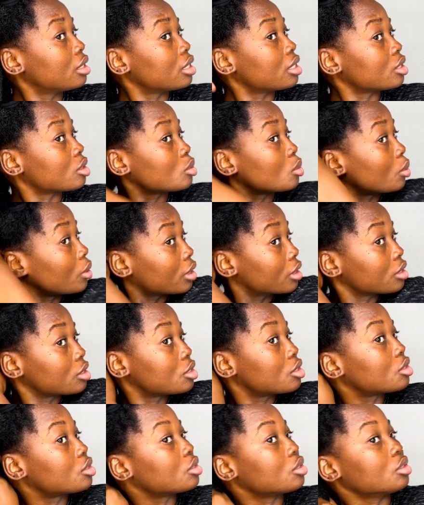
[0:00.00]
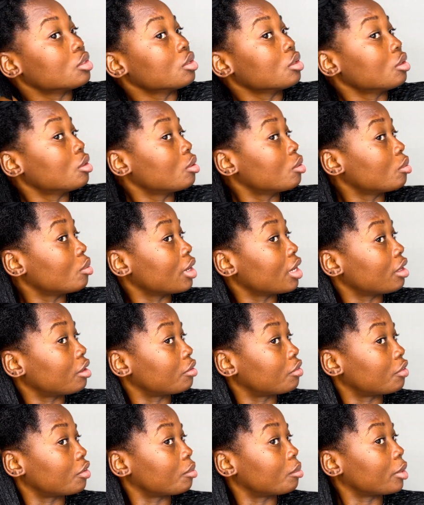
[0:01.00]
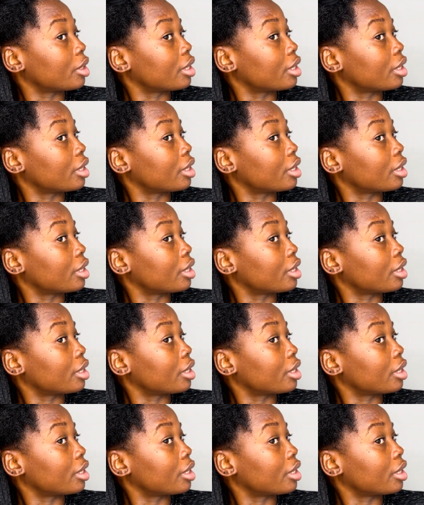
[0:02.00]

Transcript: It's worked so well for my